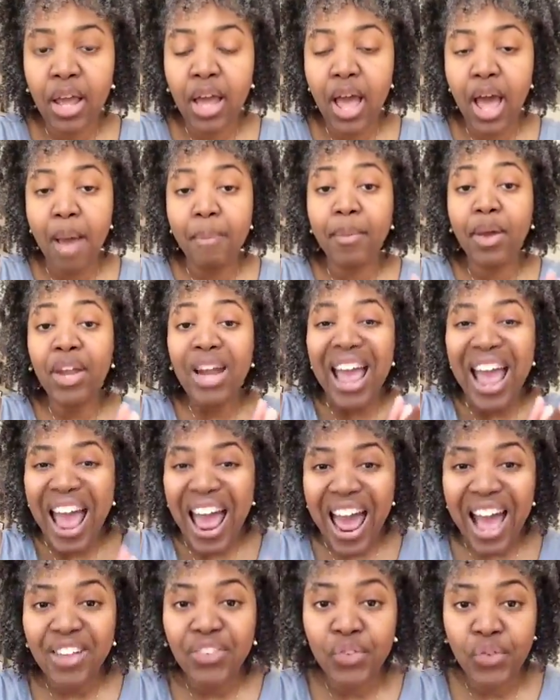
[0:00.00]
I'm going to
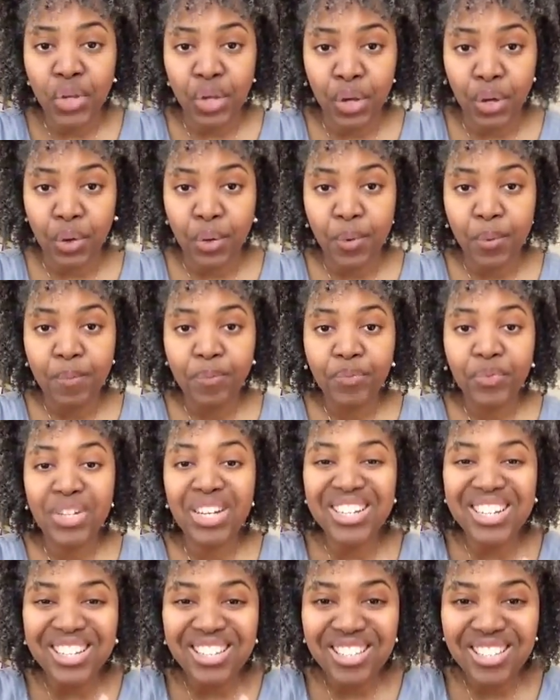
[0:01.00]
ask you
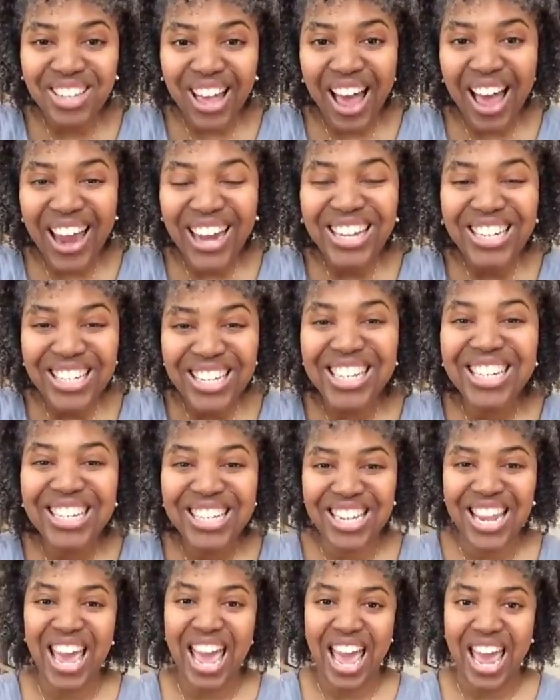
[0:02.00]
to decide
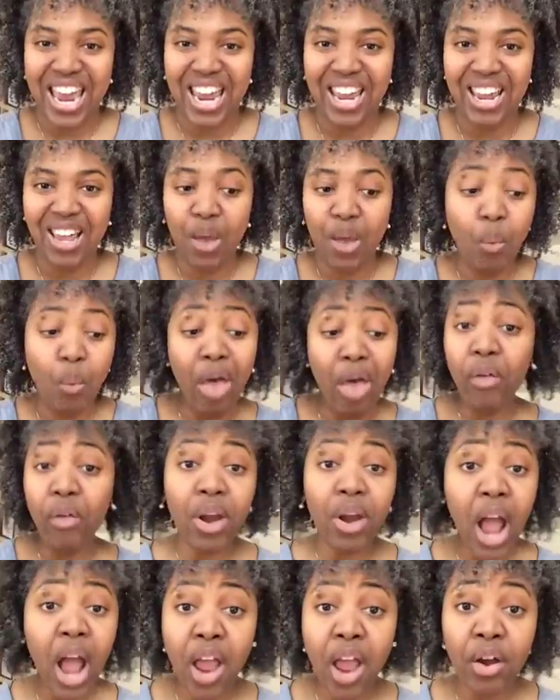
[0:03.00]
today whether
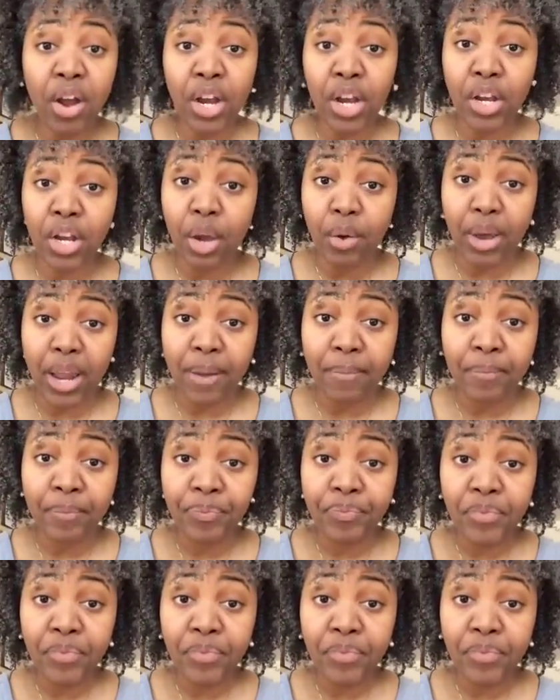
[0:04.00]
or not you're going to do it.